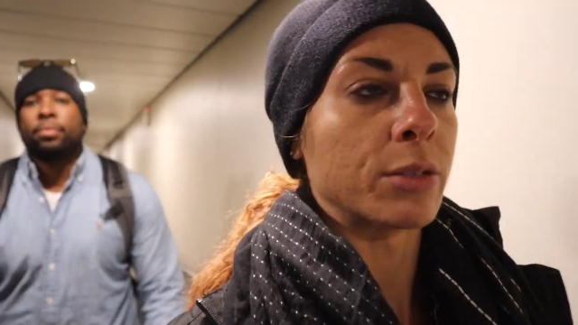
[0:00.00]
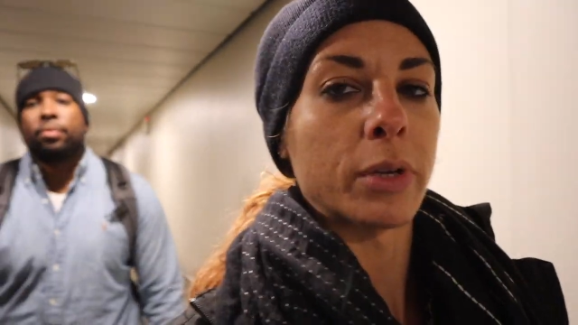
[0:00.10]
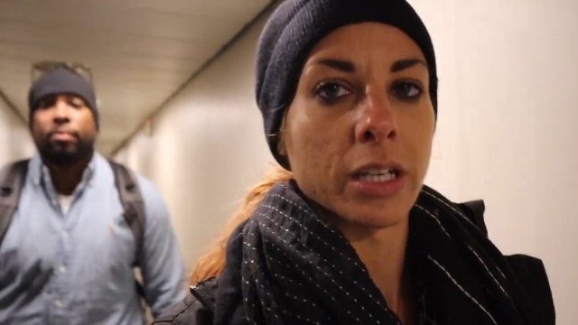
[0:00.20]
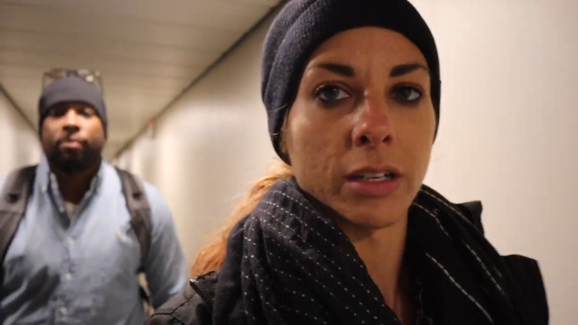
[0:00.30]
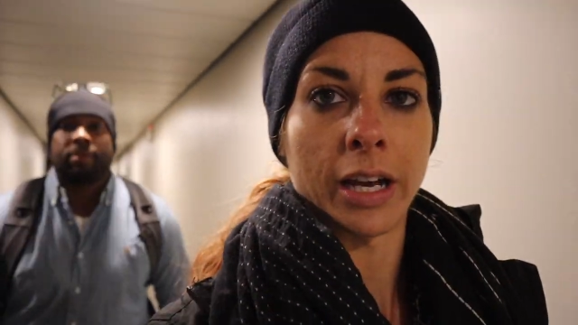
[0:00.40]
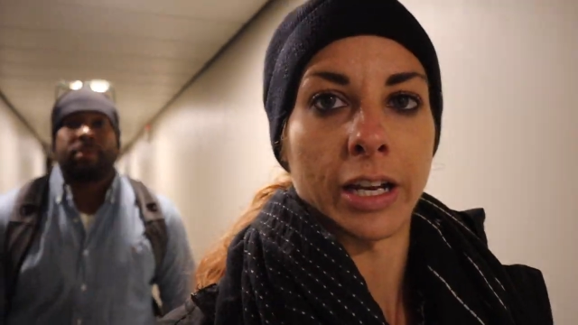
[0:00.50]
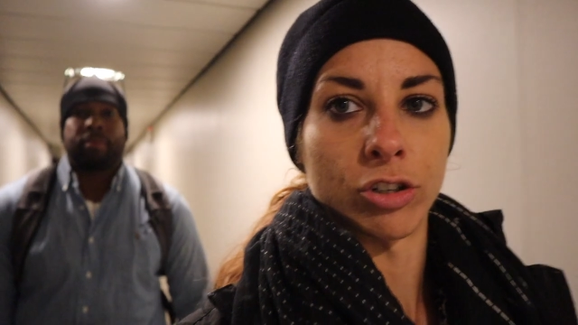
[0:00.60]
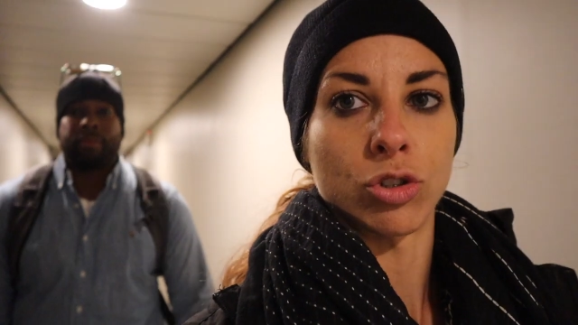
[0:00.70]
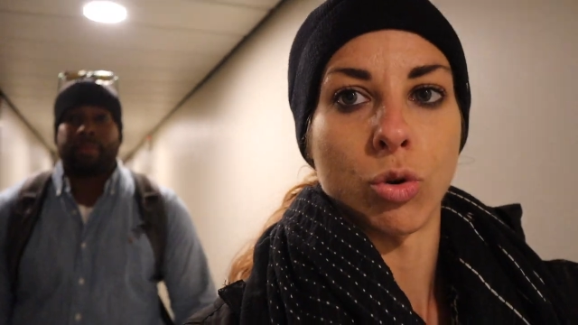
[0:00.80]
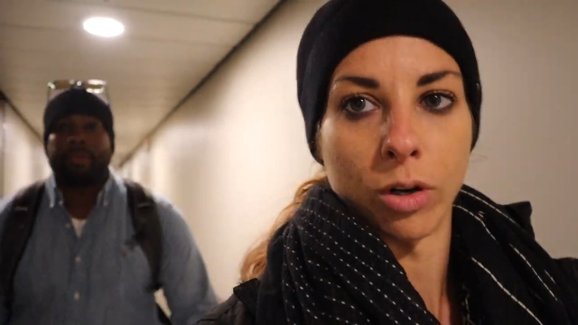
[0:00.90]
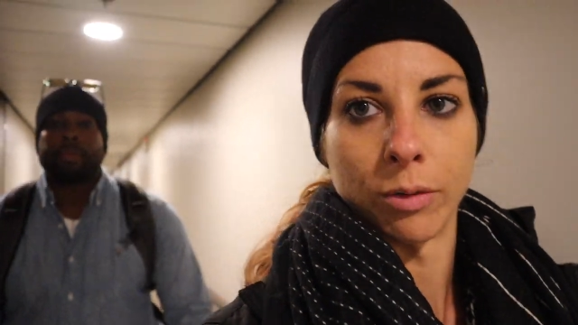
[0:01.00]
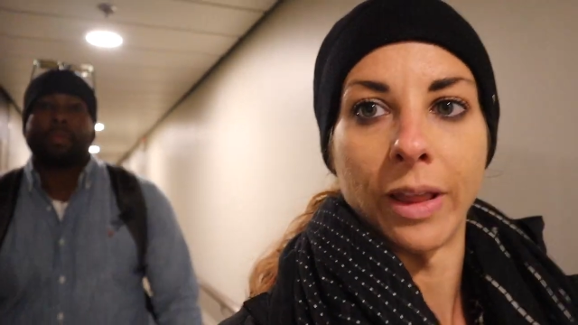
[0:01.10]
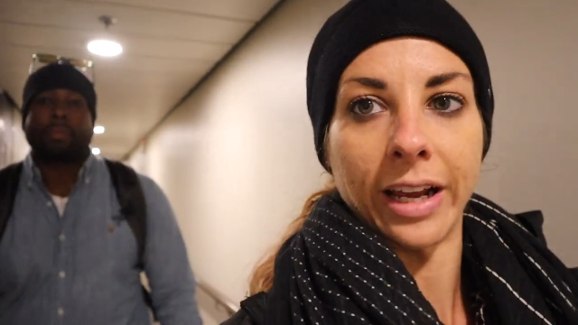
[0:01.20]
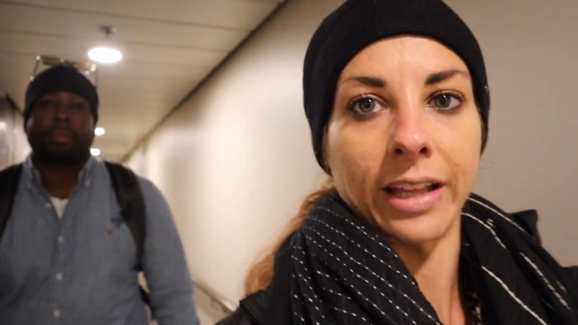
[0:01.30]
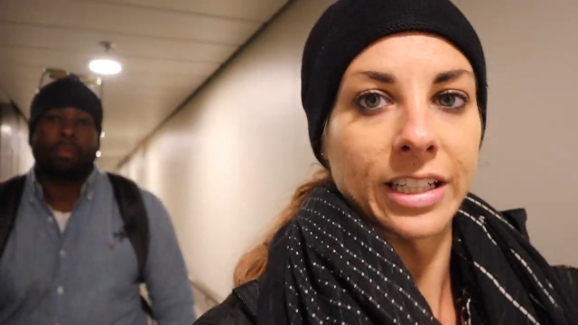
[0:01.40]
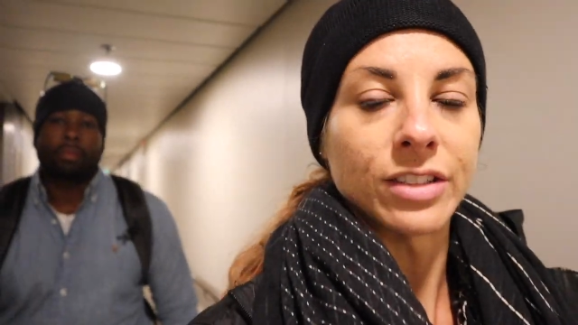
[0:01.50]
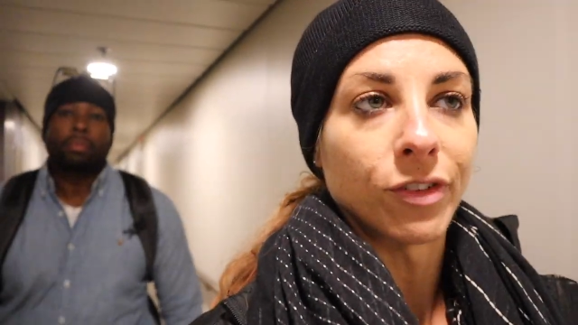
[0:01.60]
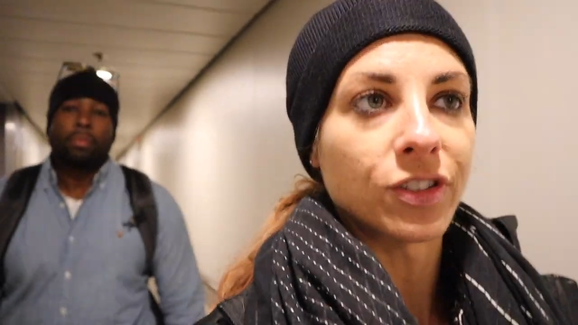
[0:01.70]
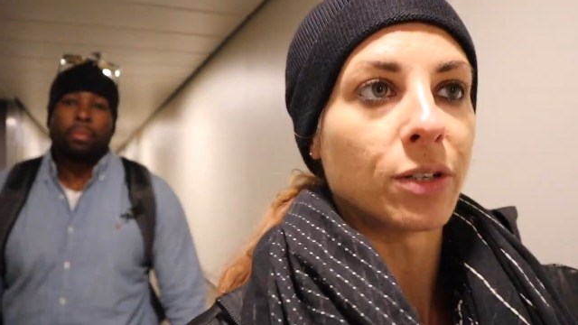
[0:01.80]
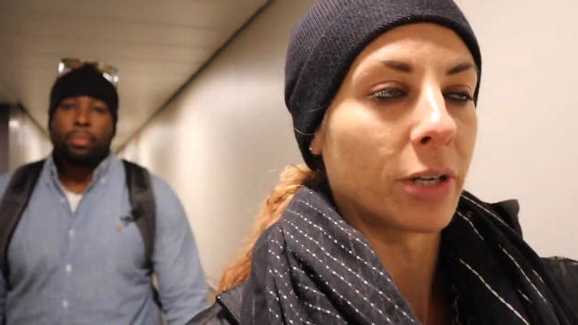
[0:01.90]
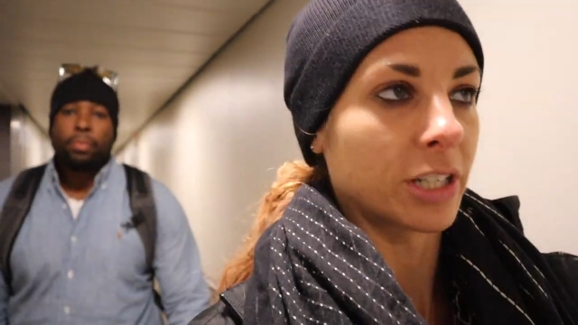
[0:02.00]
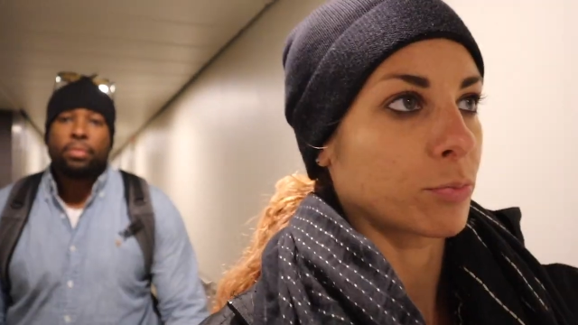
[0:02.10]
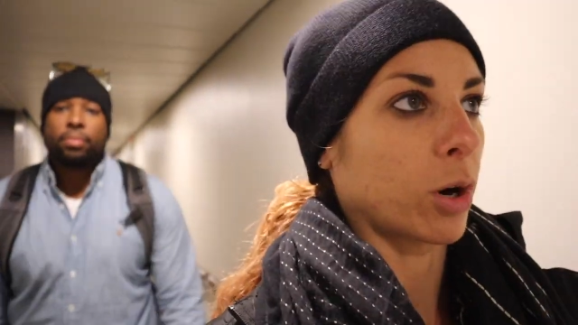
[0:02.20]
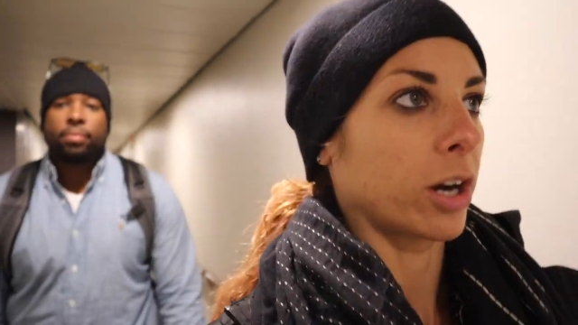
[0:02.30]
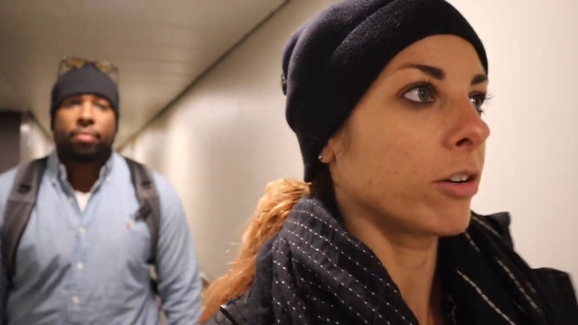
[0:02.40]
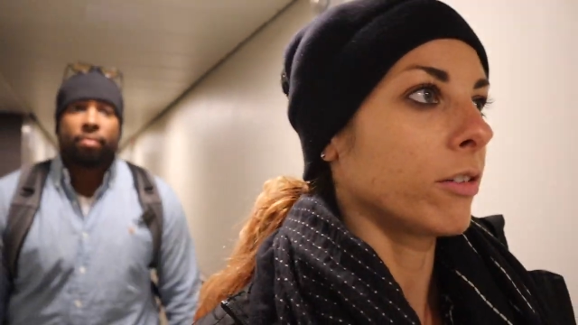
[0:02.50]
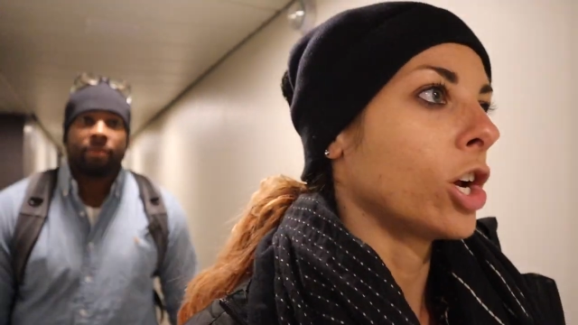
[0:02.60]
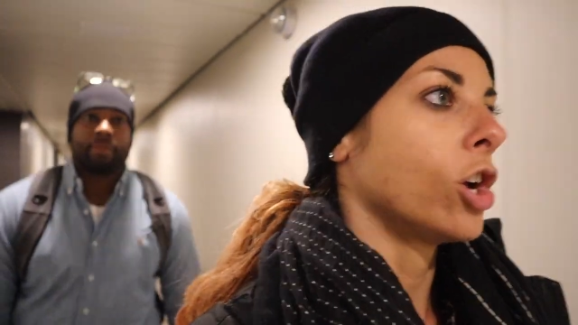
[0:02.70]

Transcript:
Speaker 1: to meet at your tour like at least 15 minutes prior,